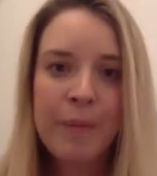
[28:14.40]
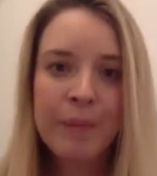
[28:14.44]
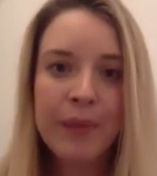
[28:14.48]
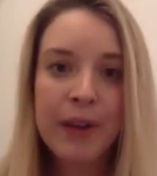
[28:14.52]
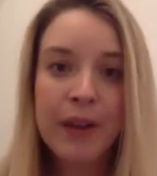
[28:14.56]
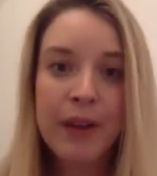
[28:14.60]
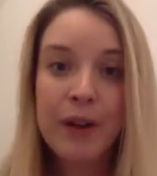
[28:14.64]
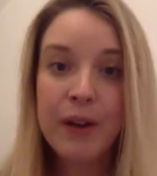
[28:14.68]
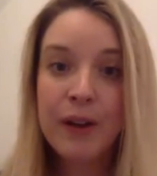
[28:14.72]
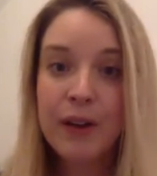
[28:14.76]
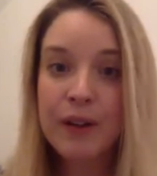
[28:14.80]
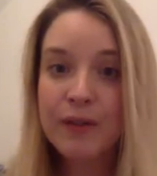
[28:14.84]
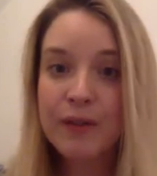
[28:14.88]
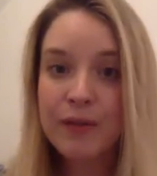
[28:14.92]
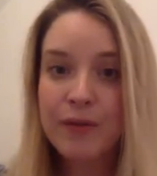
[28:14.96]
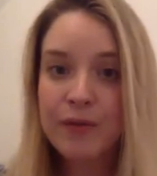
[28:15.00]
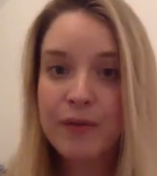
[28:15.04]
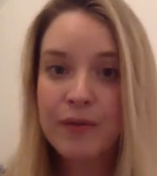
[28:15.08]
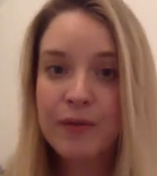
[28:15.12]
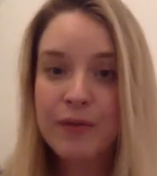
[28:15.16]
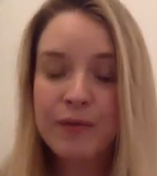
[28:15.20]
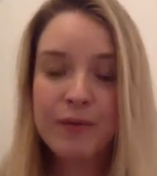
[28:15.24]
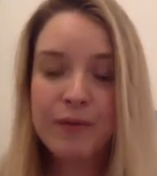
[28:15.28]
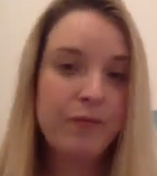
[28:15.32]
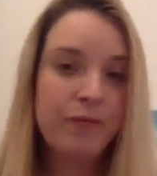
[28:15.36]
you
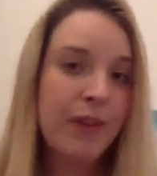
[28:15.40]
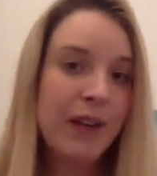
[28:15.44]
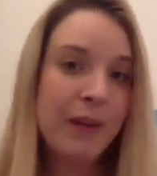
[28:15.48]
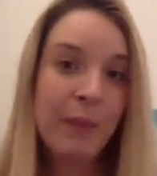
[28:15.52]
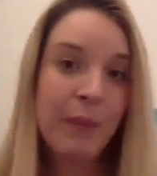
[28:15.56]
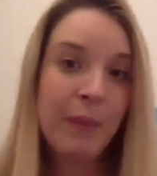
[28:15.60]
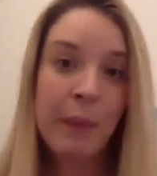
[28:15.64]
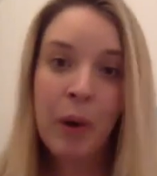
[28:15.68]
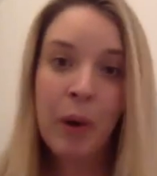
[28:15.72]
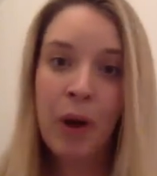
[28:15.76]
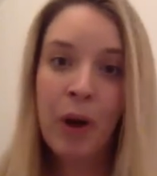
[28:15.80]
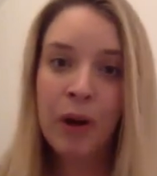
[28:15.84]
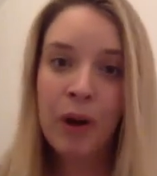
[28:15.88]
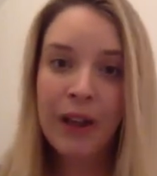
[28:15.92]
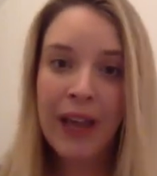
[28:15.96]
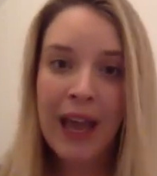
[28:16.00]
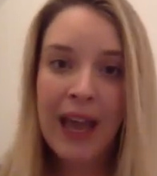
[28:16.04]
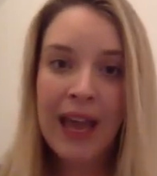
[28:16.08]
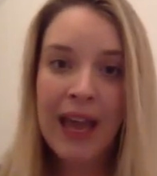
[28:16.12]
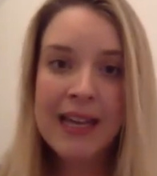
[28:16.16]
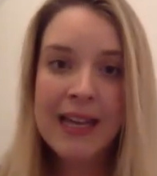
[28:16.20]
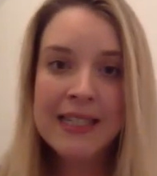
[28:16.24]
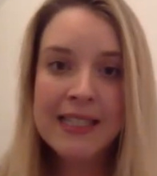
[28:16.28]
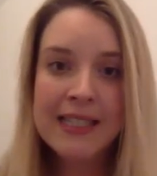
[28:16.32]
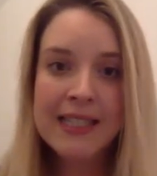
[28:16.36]
can read my blog
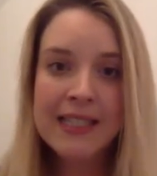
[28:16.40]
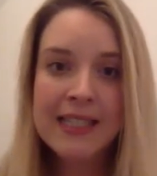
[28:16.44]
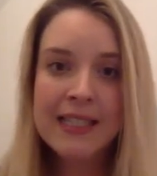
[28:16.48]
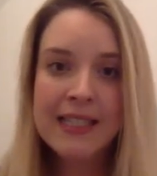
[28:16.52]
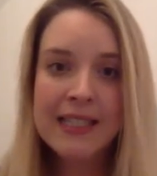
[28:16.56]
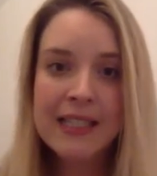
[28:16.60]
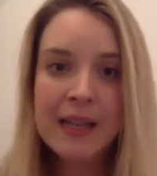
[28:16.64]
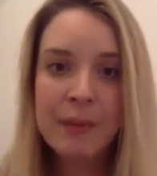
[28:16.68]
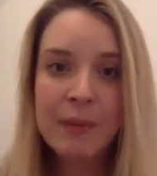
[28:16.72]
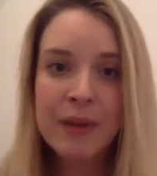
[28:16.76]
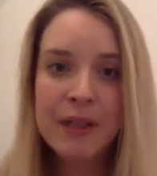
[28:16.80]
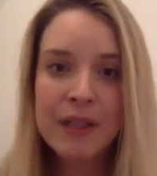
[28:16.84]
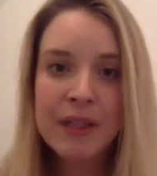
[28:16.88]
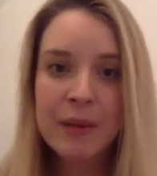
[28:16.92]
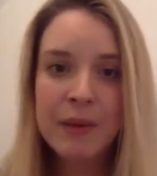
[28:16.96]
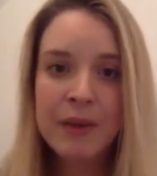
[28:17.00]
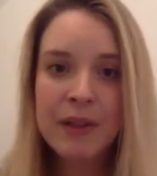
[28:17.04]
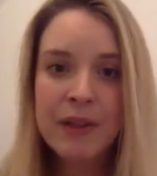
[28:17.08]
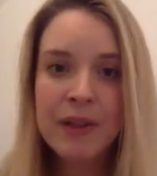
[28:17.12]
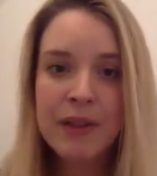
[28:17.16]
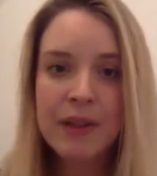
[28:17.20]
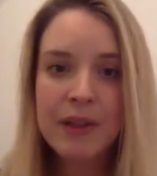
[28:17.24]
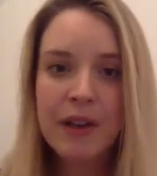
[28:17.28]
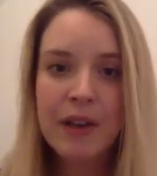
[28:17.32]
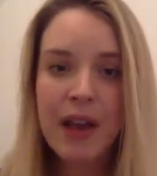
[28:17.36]
at
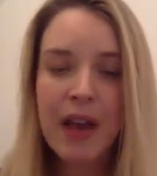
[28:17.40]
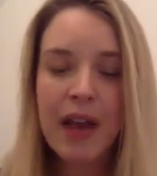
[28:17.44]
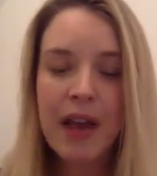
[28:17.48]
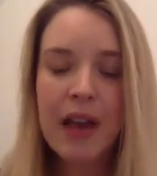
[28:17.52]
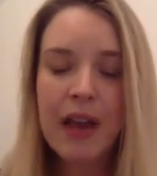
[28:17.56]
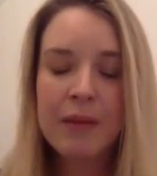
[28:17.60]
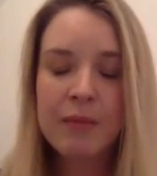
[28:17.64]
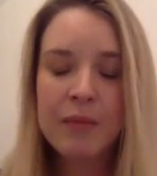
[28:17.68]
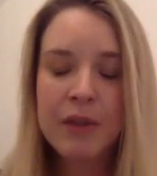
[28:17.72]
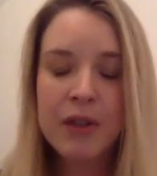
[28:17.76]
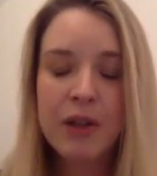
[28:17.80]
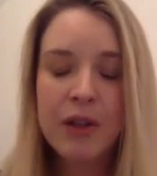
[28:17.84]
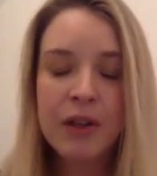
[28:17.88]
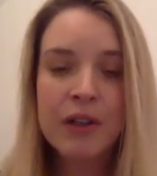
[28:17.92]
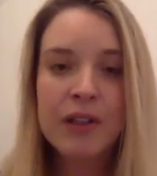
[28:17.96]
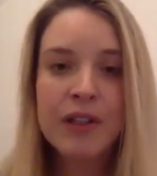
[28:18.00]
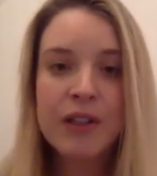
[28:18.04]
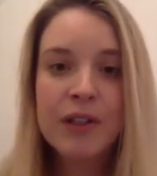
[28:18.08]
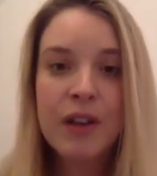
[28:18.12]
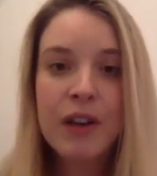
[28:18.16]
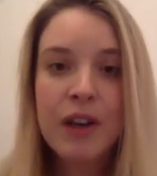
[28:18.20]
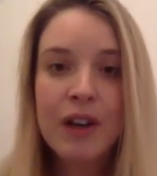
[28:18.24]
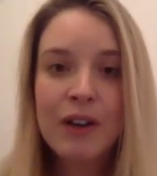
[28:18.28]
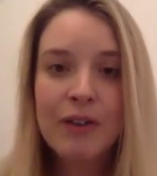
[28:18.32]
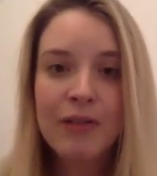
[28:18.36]

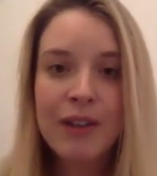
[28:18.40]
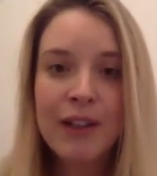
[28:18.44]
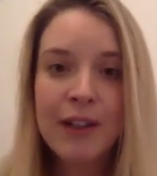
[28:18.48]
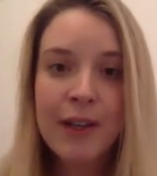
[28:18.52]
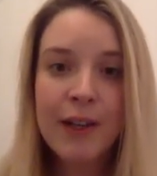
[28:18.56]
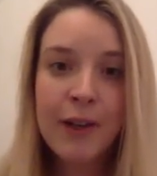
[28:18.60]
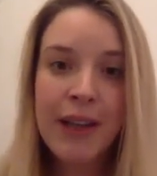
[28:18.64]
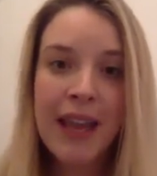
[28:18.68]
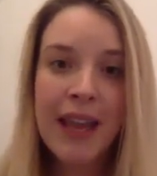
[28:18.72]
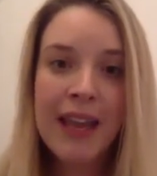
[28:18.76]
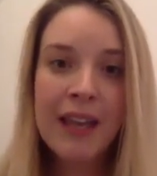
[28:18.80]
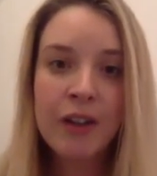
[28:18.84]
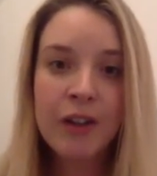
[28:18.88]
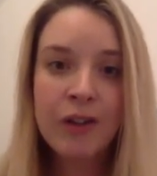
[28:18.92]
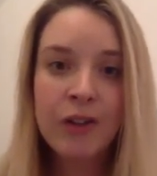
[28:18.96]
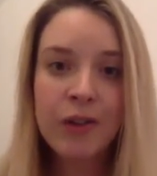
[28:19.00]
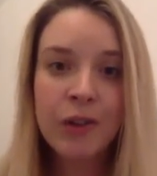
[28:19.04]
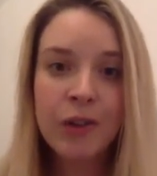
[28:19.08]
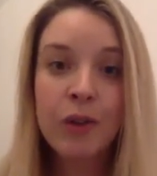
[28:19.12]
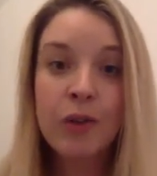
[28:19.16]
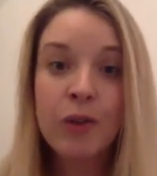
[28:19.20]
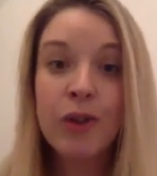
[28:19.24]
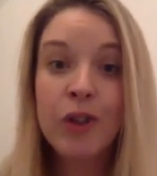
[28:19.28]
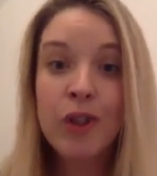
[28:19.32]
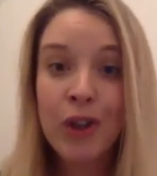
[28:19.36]

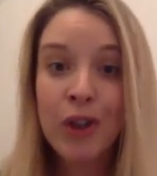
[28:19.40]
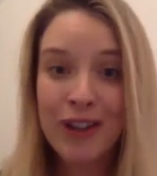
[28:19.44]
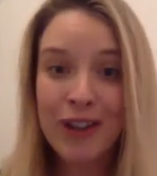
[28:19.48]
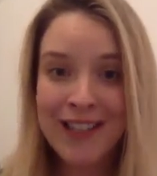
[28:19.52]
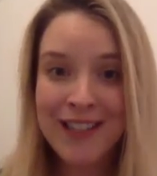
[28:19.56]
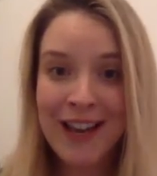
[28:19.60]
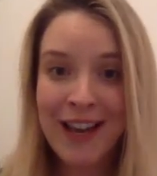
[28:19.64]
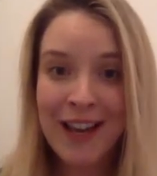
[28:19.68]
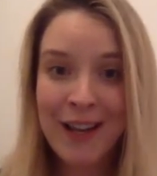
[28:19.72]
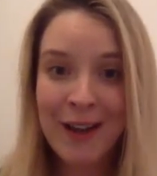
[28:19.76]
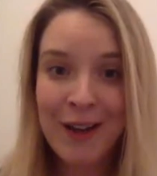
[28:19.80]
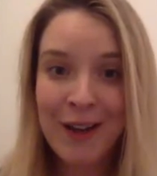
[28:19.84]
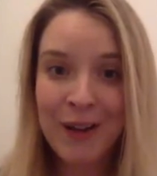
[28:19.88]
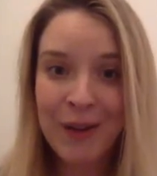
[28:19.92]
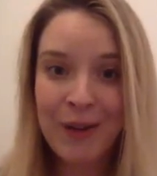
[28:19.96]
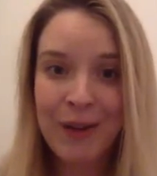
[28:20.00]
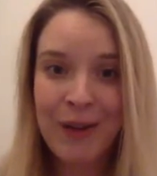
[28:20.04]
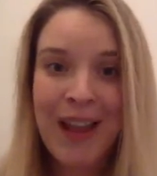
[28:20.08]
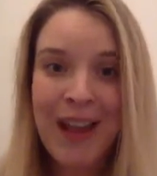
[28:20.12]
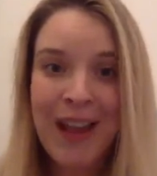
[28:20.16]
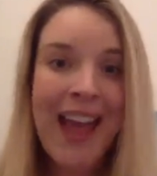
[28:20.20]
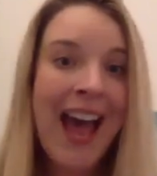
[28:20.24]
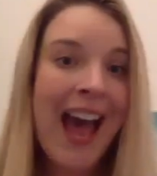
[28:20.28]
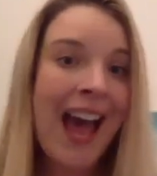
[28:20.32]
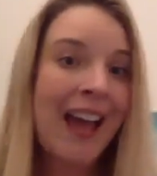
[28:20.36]
www.relocateguru.io
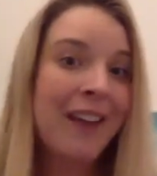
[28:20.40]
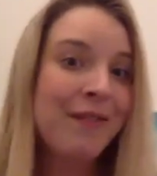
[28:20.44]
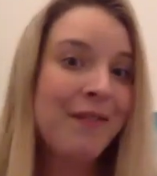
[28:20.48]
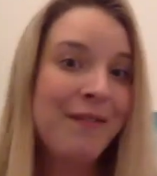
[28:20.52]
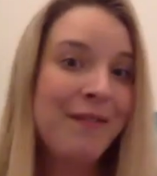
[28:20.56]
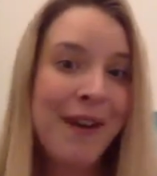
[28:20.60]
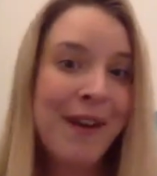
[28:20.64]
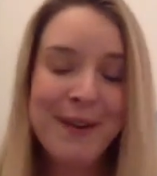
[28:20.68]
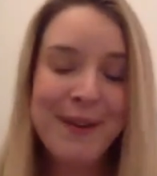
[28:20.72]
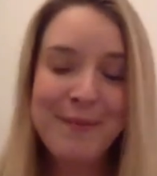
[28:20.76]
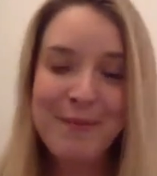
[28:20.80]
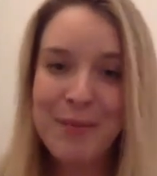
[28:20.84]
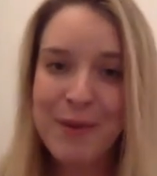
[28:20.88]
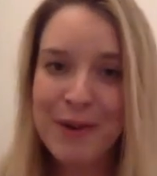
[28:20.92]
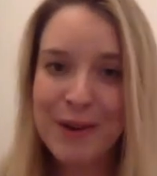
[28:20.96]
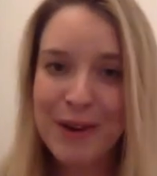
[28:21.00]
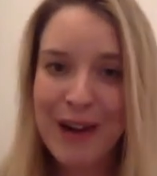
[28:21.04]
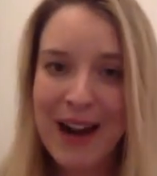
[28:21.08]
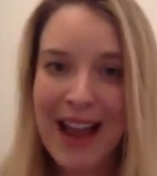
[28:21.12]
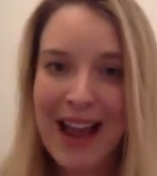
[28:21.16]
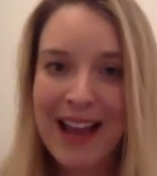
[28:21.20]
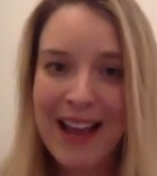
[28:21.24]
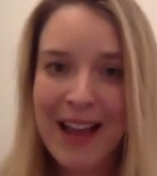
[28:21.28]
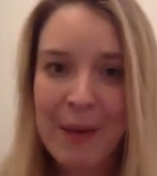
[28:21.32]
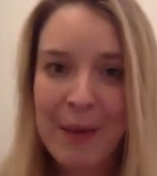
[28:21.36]
and find more
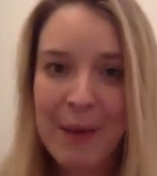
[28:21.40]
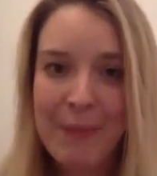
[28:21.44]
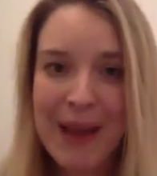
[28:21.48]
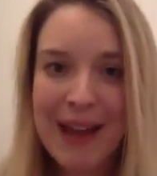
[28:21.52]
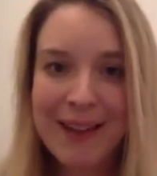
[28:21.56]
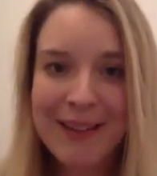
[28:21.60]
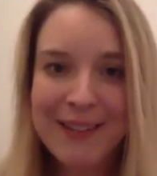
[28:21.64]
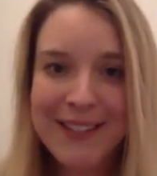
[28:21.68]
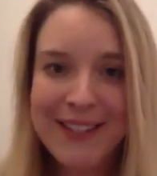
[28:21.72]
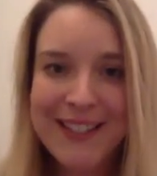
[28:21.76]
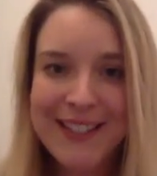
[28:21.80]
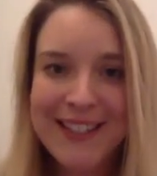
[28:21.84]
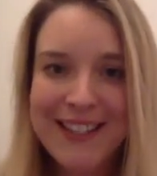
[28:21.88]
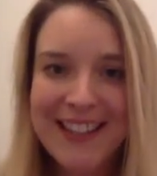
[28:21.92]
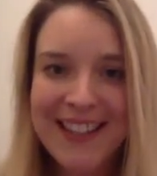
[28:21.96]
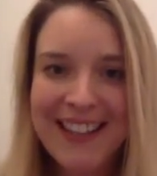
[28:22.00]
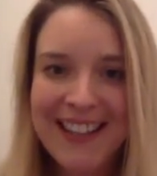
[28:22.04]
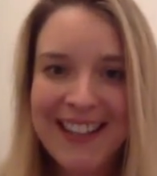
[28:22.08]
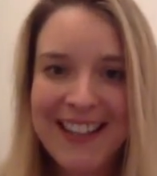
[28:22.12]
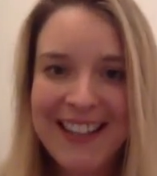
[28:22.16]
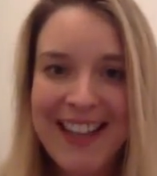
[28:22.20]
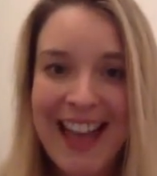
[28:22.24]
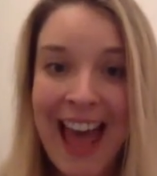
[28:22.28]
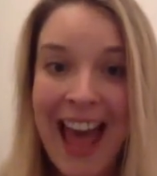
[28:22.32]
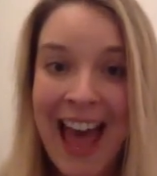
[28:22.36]
about
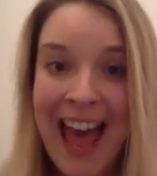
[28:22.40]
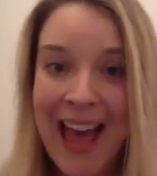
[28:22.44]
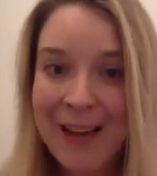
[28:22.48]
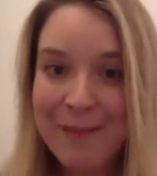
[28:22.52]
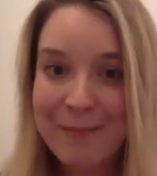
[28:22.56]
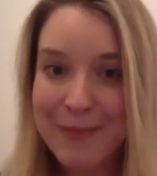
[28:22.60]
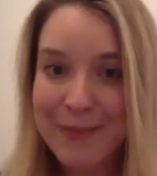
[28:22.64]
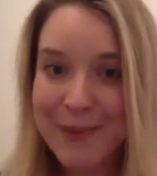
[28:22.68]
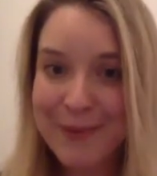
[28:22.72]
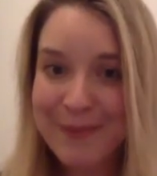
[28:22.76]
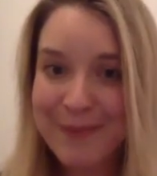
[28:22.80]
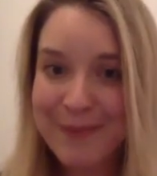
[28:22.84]
the app.